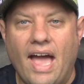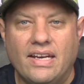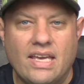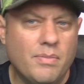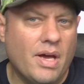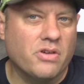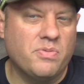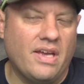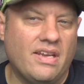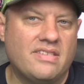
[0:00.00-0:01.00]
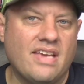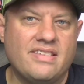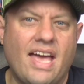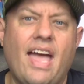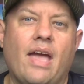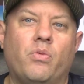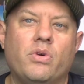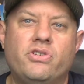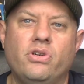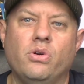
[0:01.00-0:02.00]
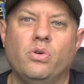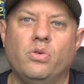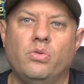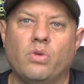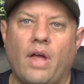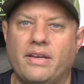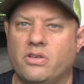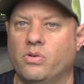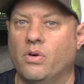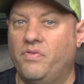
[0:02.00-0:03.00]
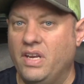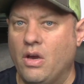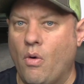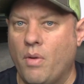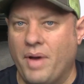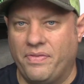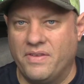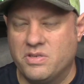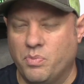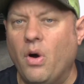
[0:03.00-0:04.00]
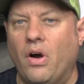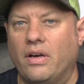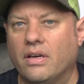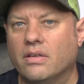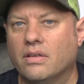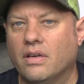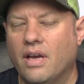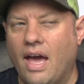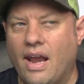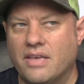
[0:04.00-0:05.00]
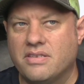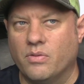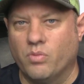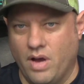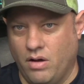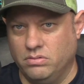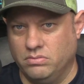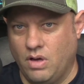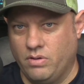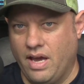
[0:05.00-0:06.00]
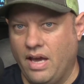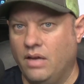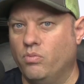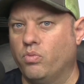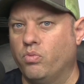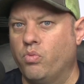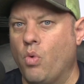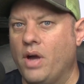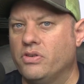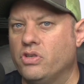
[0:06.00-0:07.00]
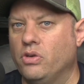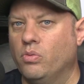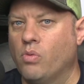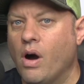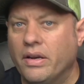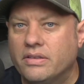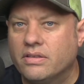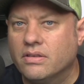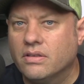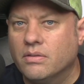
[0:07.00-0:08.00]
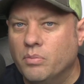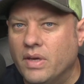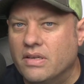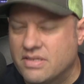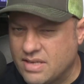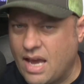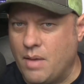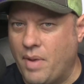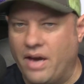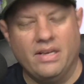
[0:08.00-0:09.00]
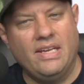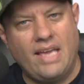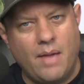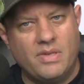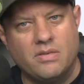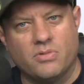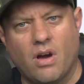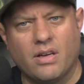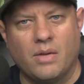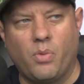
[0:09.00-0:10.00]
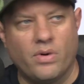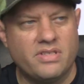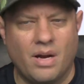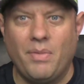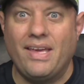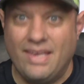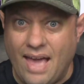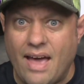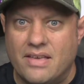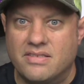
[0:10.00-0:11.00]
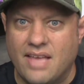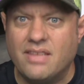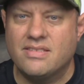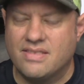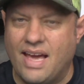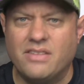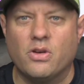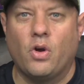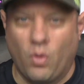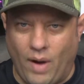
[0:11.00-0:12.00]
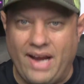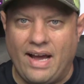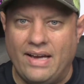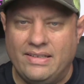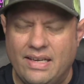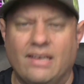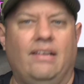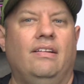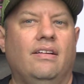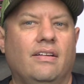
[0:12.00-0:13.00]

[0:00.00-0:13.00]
And he emails me and he says, Hey, would you like to do a video about this book? And I said, Well, okay, what do you want me to say about it. And he gave me some talking points, and I'm like, yes, that's that's a great idea.